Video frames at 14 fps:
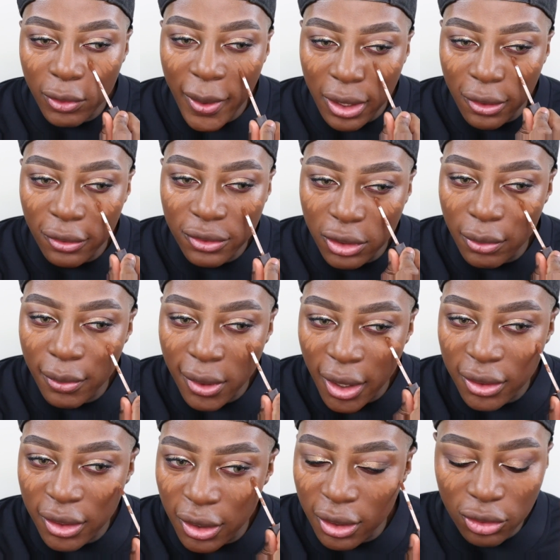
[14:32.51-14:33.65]
the way it looks under my
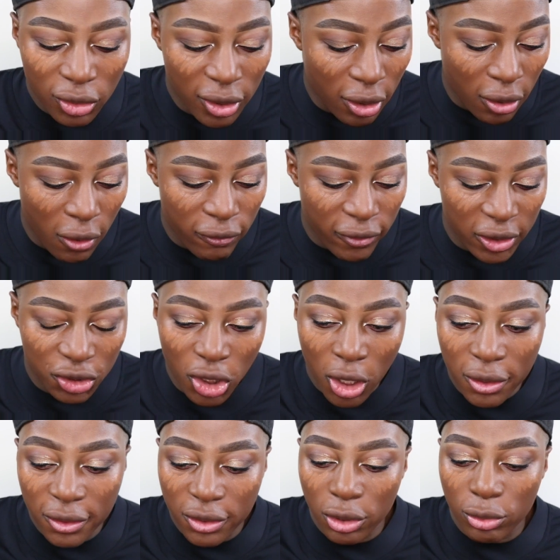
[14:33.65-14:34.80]
eyes, and it's good at covering
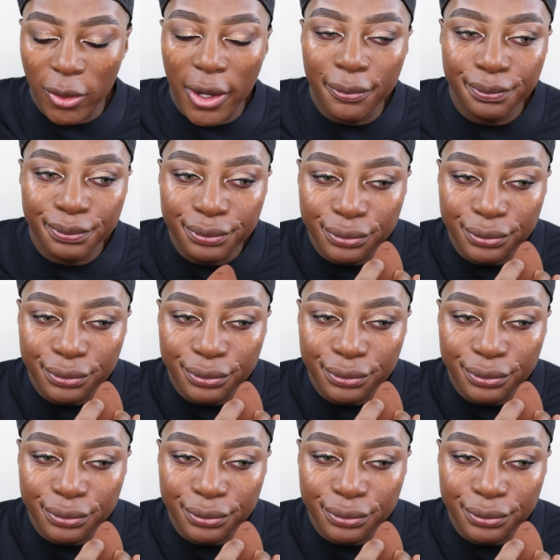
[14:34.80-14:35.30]
darkness as well.